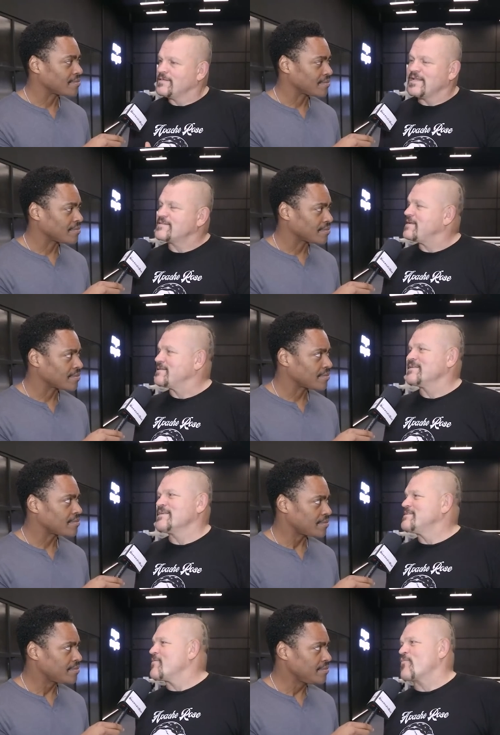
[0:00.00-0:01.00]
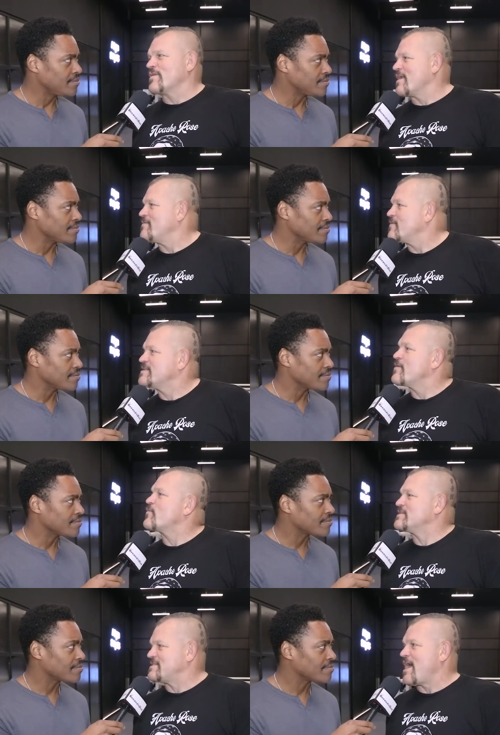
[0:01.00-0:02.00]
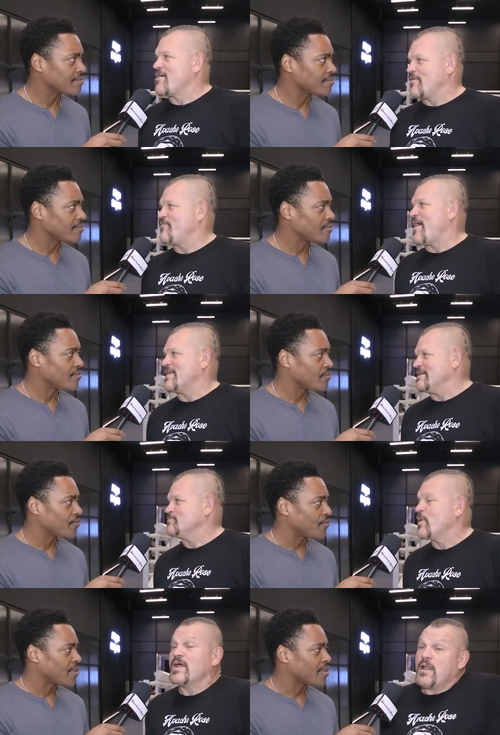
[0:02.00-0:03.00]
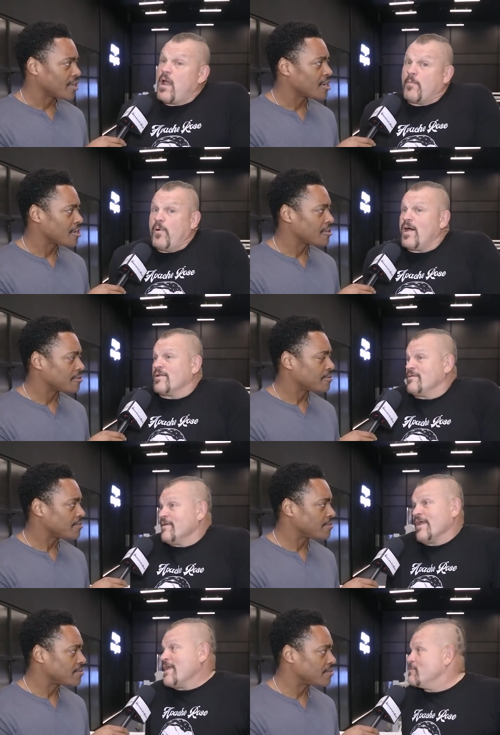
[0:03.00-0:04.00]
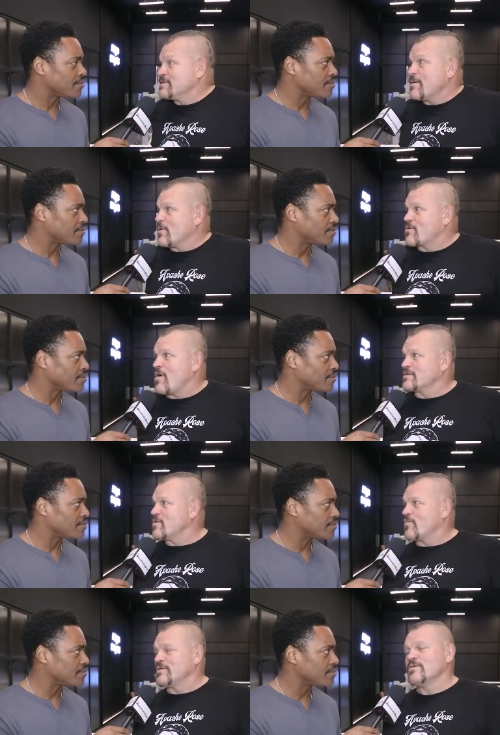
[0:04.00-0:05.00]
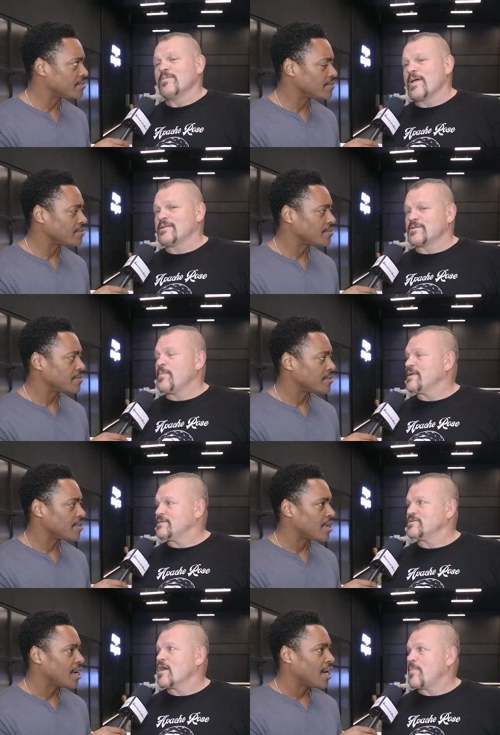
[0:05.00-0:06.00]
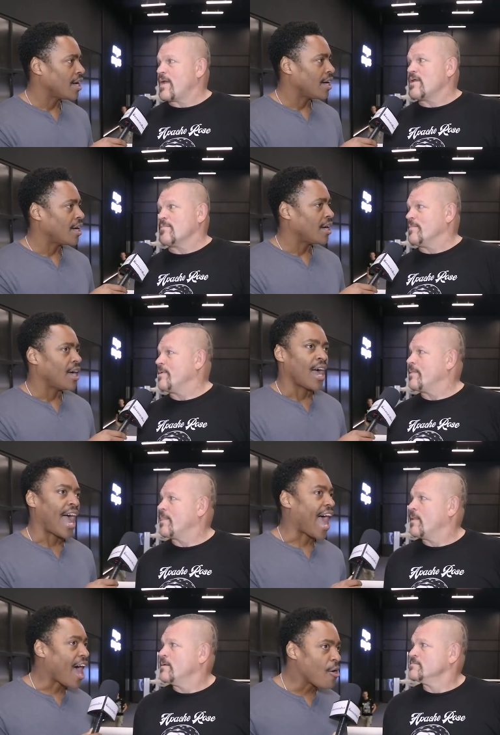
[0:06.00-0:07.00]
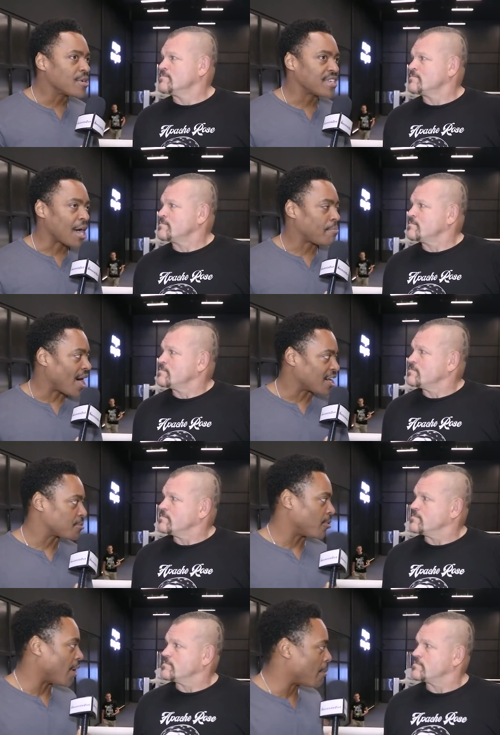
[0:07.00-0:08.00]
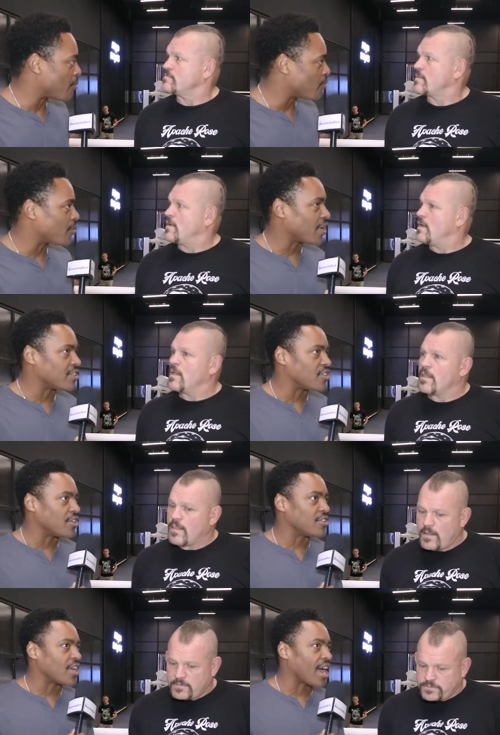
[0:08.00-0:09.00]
Speaker 1: distance. It's a different it's a different style of fighting. But what he was able to cross over and do it, man, it's an amazing job by him. How is that possible? Though? I mean,